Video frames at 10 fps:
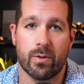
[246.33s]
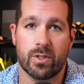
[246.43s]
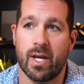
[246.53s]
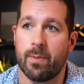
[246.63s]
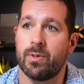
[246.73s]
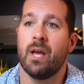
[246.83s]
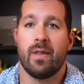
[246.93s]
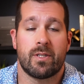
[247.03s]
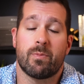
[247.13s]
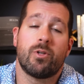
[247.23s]
those steps.
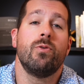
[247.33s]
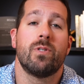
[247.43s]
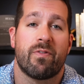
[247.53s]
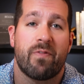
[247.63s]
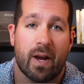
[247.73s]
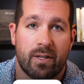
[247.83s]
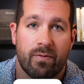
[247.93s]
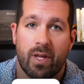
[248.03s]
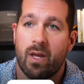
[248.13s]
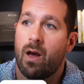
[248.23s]
Step two is
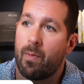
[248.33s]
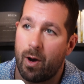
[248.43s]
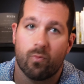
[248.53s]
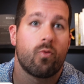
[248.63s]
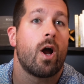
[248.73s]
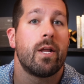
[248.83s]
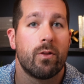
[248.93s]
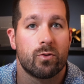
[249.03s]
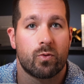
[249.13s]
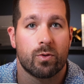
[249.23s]
effectively about writing
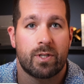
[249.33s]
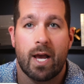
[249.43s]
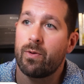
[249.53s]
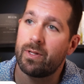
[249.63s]
those rules down,